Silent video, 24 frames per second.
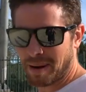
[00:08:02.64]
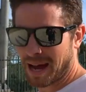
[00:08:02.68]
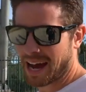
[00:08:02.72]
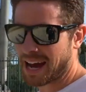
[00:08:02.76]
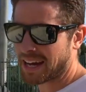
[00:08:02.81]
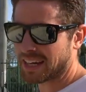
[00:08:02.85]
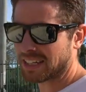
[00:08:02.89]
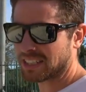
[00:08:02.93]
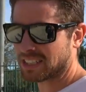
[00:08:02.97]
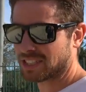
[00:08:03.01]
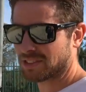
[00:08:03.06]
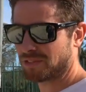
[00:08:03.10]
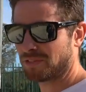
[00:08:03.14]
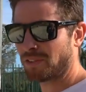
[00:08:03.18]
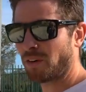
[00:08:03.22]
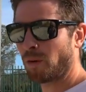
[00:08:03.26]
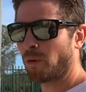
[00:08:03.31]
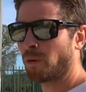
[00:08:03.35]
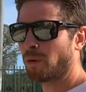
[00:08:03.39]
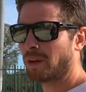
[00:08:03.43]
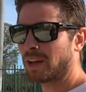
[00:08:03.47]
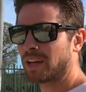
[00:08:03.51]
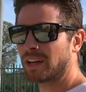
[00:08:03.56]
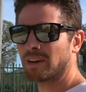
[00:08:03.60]
pace
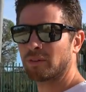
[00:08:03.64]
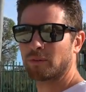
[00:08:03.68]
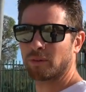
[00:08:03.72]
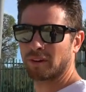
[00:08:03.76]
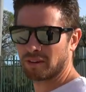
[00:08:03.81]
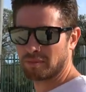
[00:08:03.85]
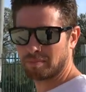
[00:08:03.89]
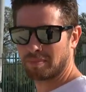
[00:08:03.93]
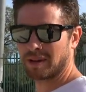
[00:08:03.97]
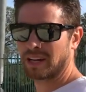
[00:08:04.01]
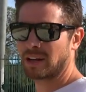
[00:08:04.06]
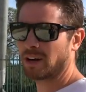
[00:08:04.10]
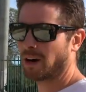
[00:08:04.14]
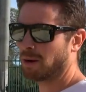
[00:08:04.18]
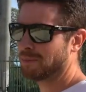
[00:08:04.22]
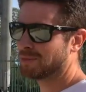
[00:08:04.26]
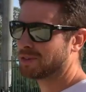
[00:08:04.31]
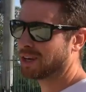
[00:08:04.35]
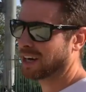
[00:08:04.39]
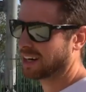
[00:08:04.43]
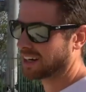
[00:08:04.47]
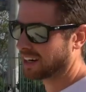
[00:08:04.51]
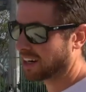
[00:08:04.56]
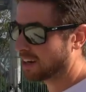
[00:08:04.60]
falling with a big
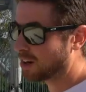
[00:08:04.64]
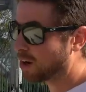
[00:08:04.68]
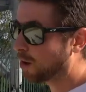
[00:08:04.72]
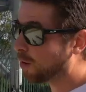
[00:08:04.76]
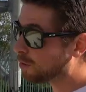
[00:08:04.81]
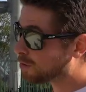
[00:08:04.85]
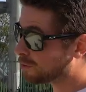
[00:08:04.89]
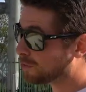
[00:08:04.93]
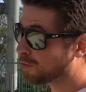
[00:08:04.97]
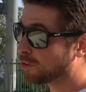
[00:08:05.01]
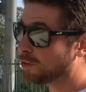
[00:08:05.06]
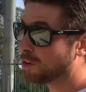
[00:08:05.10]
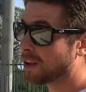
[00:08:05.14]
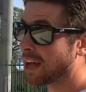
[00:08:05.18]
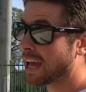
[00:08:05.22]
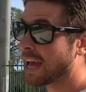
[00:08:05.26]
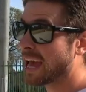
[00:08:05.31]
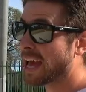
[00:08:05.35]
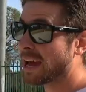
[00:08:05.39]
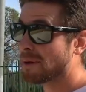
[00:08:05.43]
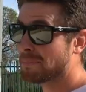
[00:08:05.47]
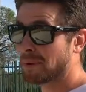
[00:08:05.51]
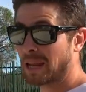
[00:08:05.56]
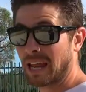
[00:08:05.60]
object. I know it's full of
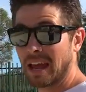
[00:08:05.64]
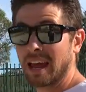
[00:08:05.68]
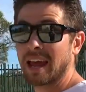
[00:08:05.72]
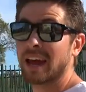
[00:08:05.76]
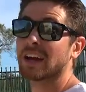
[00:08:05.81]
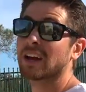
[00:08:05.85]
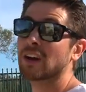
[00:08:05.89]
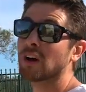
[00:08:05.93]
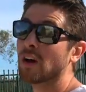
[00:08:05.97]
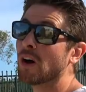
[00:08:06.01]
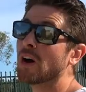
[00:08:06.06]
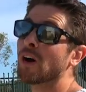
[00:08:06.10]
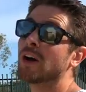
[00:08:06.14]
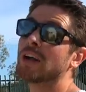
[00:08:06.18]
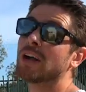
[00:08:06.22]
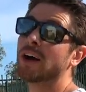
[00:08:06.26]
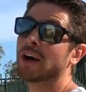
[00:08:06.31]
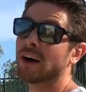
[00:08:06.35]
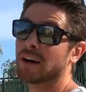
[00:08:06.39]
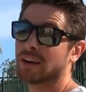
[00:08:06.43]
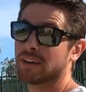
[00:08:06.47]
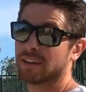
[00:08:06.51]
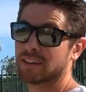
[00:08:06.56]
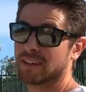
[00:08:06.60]
air, but air can hurt you.
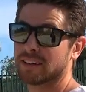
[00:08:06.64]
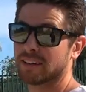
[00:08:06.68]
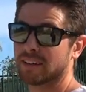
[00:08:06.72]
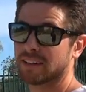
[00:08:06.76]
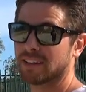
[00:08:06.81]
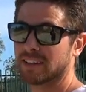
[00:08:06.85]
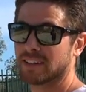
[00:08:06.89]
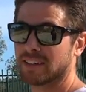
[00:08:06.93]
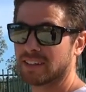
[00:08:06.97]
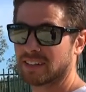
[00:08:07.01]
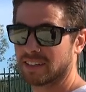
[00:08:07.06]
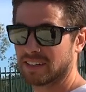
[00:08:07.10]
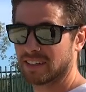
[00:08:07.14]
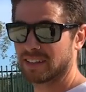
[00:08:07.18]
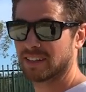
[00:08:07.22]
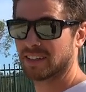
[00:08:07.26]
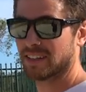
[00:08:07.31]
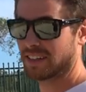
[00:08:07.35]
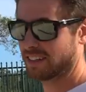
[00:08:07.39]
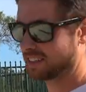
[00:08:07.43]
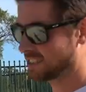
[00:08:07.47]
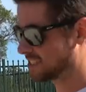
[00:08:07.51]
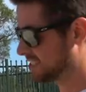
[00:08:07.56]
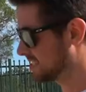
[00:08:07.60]
And it
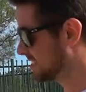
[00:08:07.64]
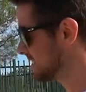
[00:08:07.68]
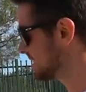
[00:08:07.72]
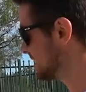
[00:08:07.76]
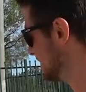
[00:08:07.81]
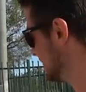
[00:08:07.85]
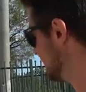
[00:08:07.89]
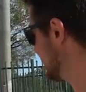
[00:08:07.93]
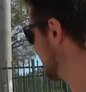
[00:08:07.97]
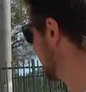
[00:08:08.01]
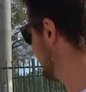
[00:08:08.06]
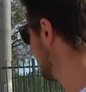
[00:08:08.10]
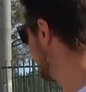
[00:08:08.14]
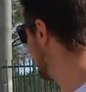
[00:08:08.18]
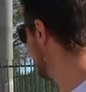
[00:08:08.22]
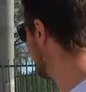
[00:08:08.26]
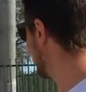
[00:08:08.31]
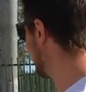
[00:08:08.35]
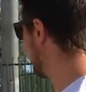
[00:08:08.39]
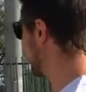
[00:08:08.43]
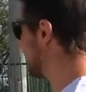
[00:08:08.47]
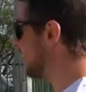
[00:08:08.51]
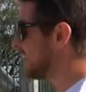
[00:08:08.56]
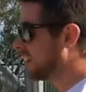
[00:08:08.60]
moved a lot in the air.
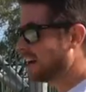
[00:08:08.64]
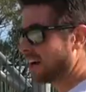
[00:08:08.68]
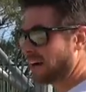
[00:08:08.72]
Yeah,